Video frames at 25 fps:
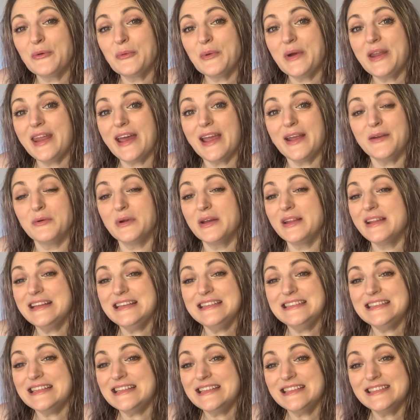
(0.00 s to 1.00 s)
when I really
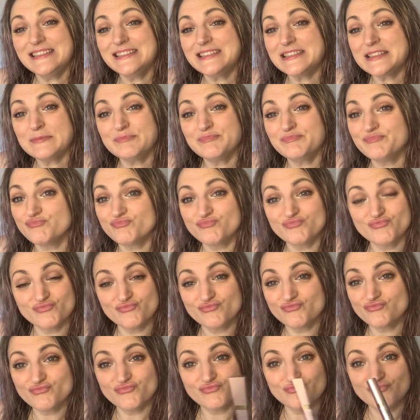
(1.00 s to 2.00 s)
didn't.
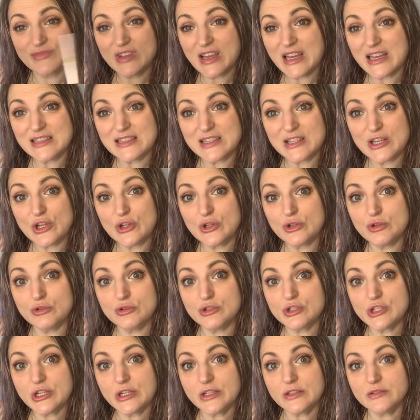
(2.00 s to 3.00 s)
It's an
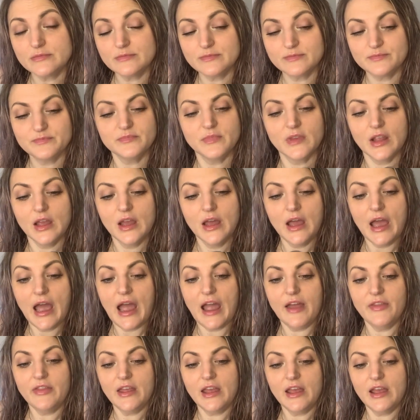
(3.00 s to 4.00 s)
illusion.
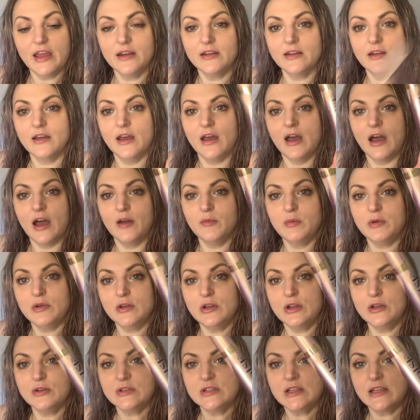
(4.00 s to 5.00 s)
And then I've been
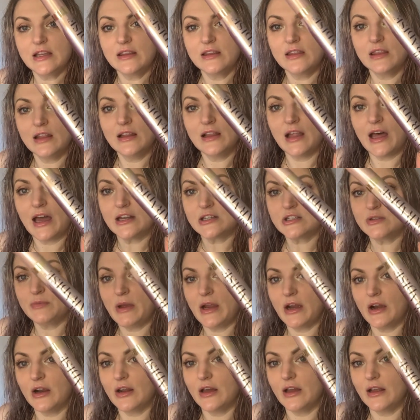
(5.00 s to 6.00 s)
using the Lash
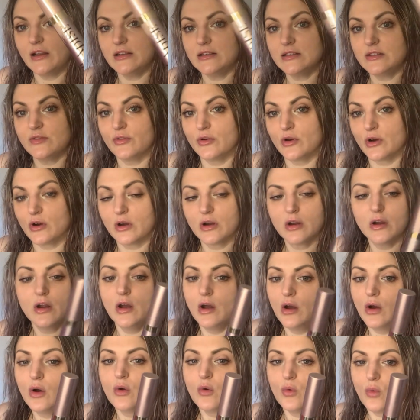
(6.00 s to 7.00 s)
Paradise for
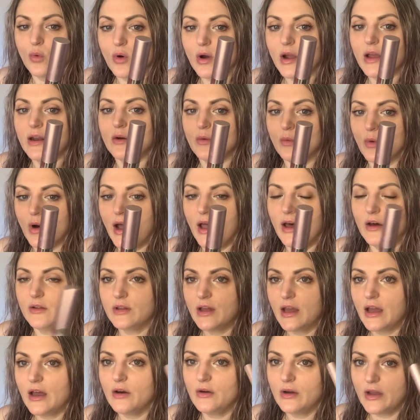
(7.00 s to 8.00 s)
quite a while
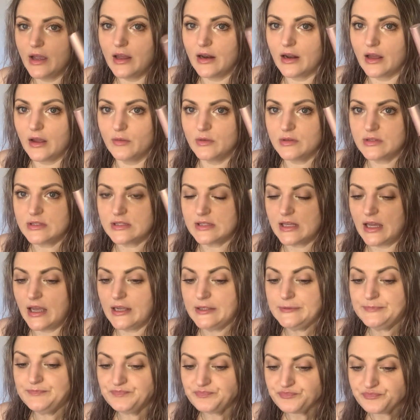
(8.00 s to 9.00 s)
now, and I would
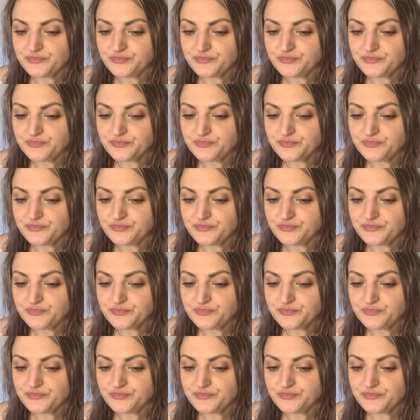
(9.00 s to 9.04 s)
say